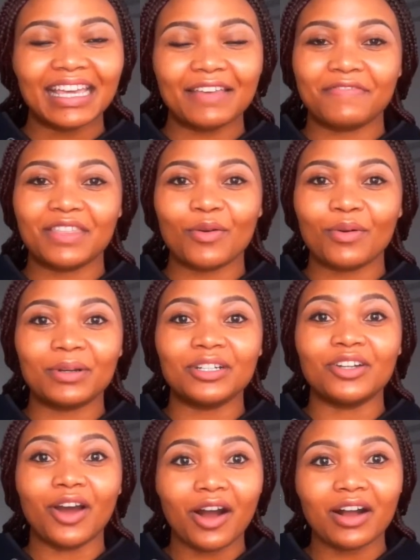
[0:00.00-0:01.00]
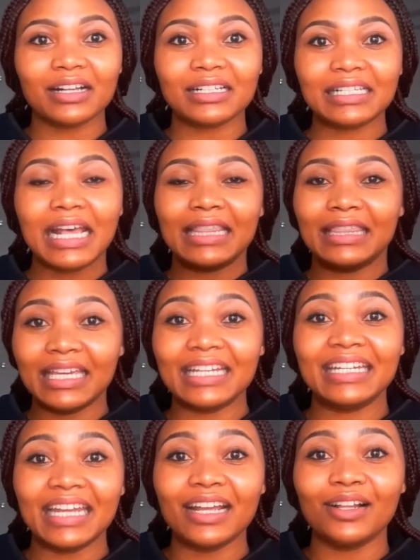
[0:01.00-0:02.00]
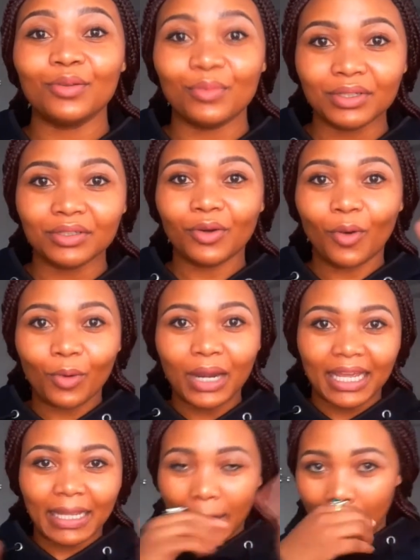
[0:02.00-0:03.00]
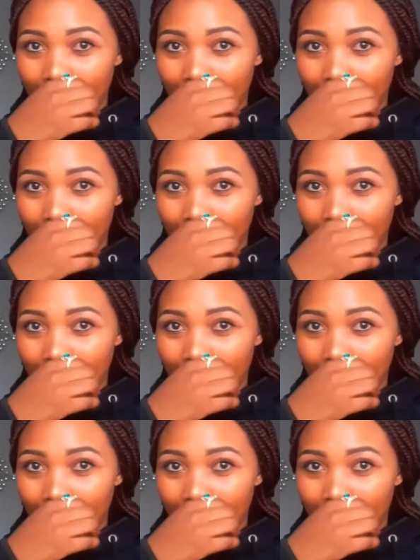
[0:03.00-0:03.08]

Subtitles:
If they were dogs, their tail will go like